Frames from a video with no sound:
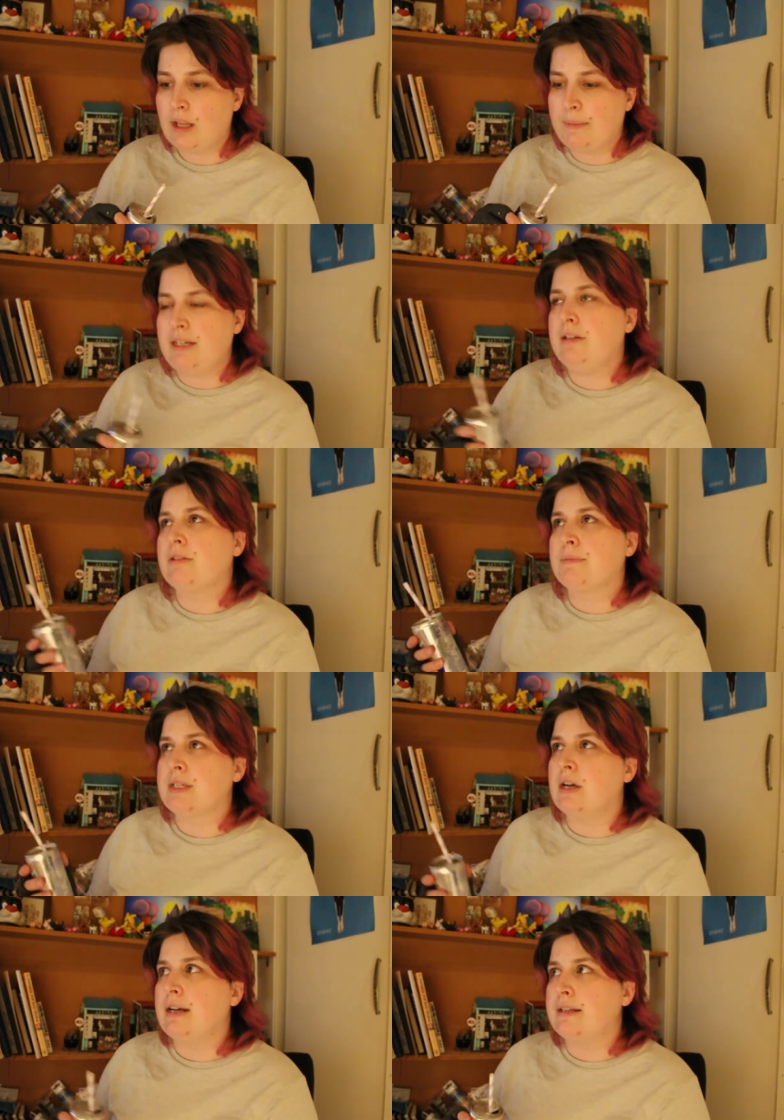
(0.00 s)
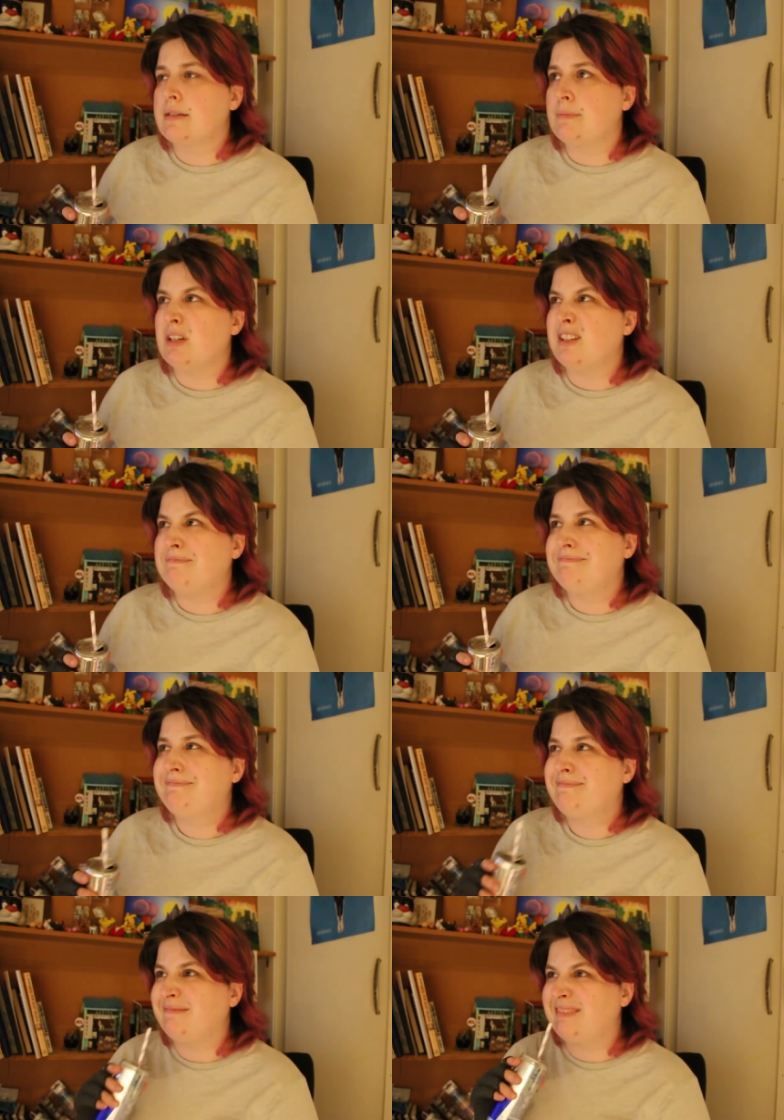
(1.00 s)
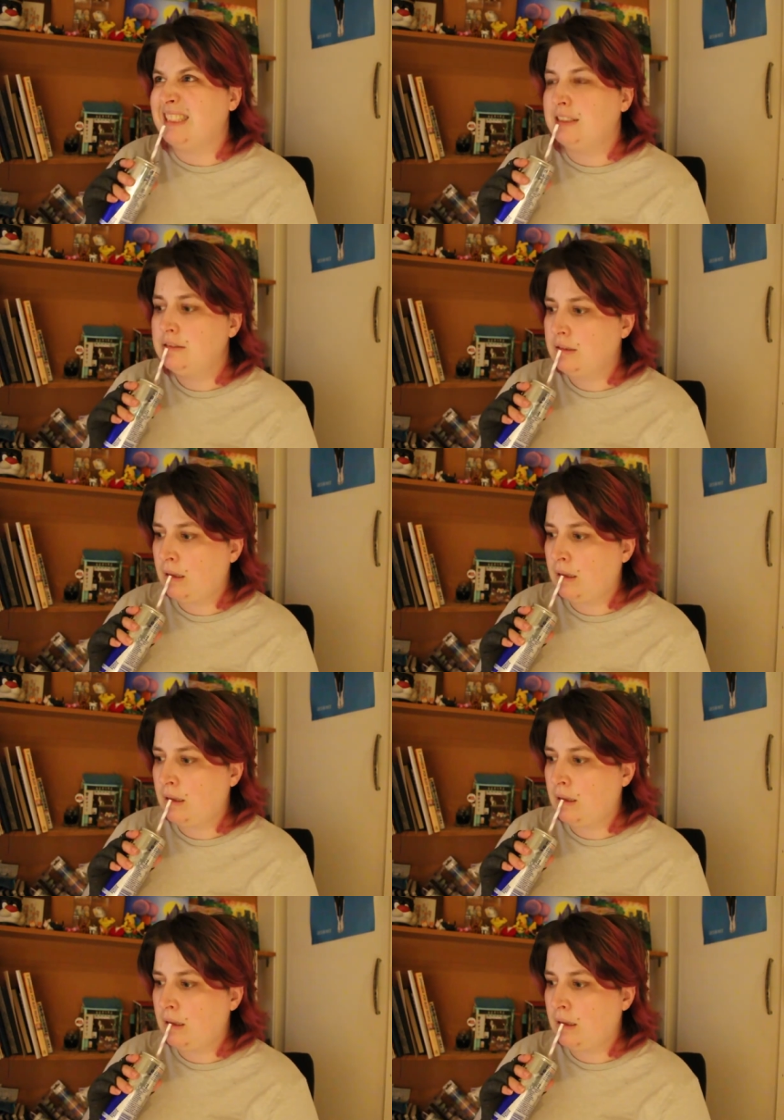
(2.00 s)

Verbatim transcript: I mean, Europe's nice, but nah.